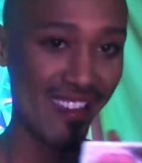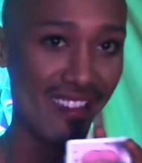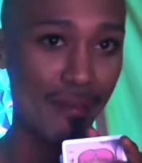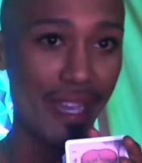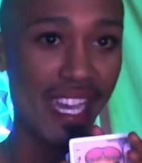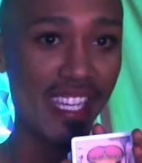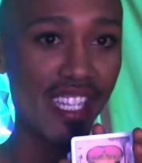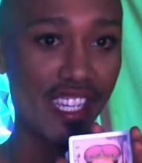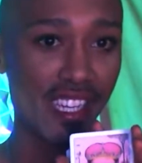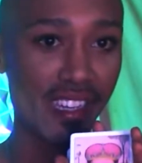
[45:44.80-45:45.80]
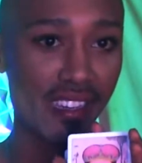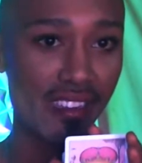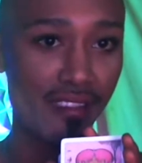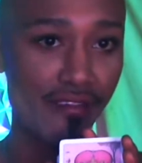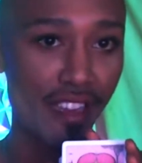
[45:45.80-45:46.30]
Passionate,
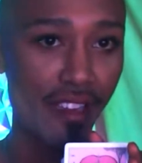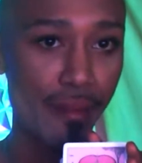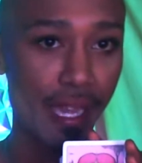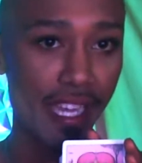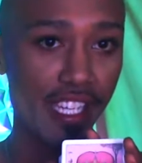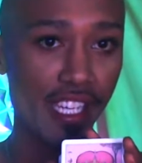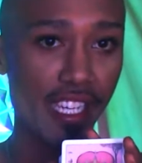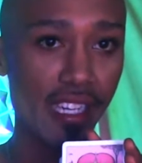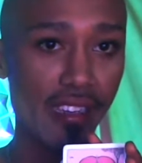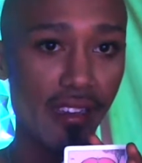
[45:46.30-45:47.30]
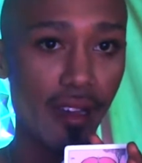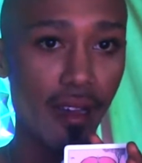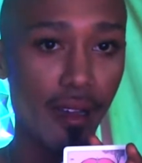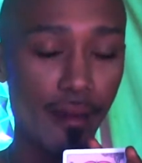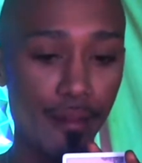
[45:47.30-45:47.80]
very passionate.
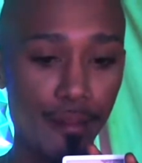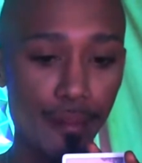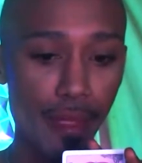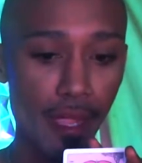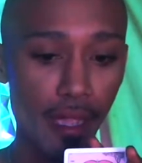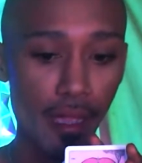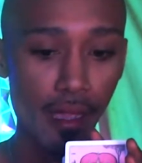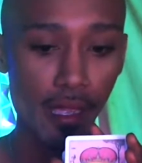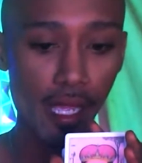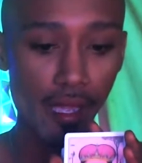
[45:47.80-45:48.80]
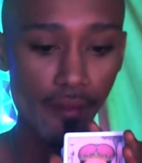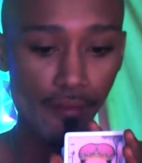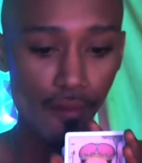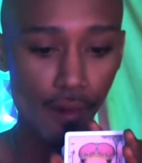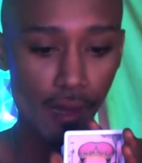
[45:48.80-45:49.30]
King
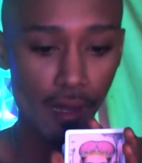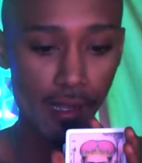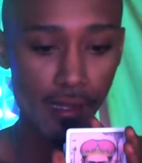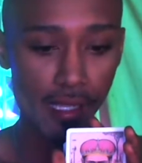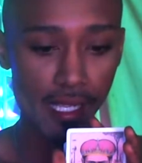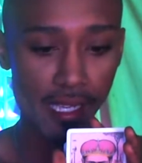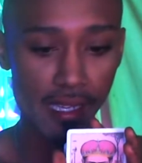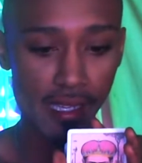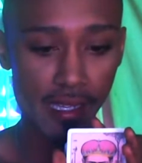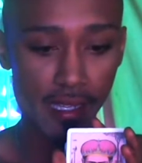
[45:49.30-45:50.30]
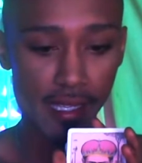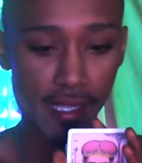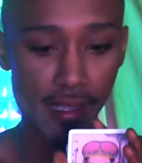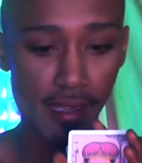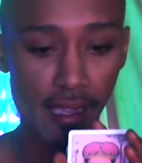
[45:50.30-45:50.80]
of Wands
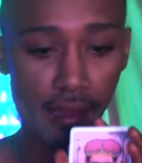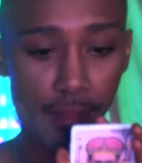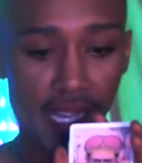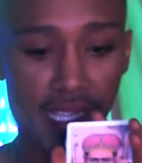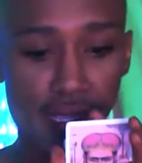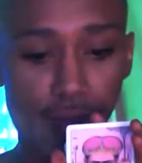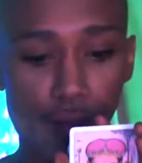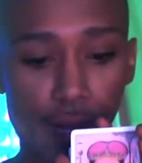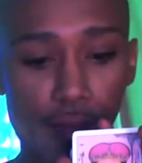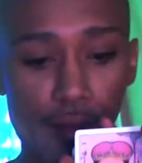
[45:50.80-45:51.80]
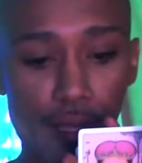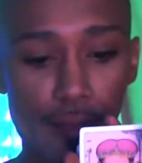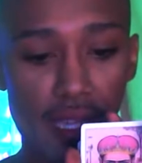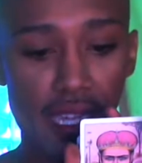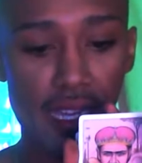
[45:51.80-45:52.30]
embodies new growth,
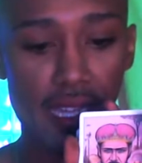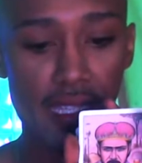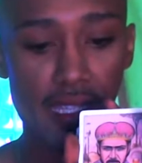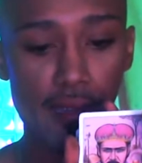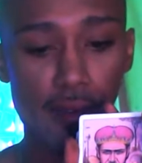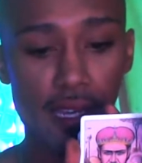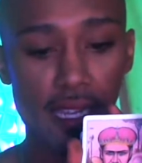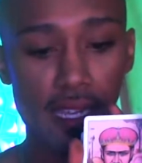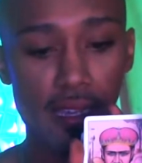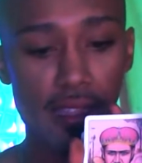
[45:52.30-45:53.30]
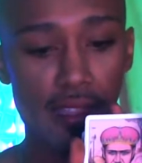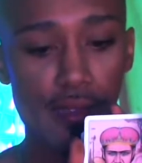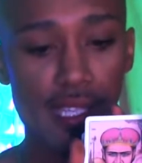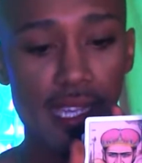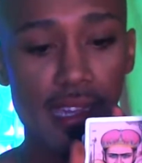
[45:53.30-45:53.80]
beginnings, authority,
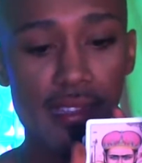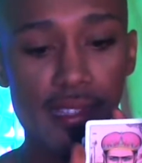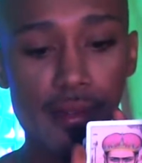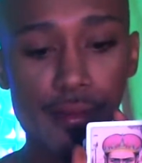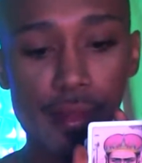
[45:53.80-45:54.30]
enthusiasm,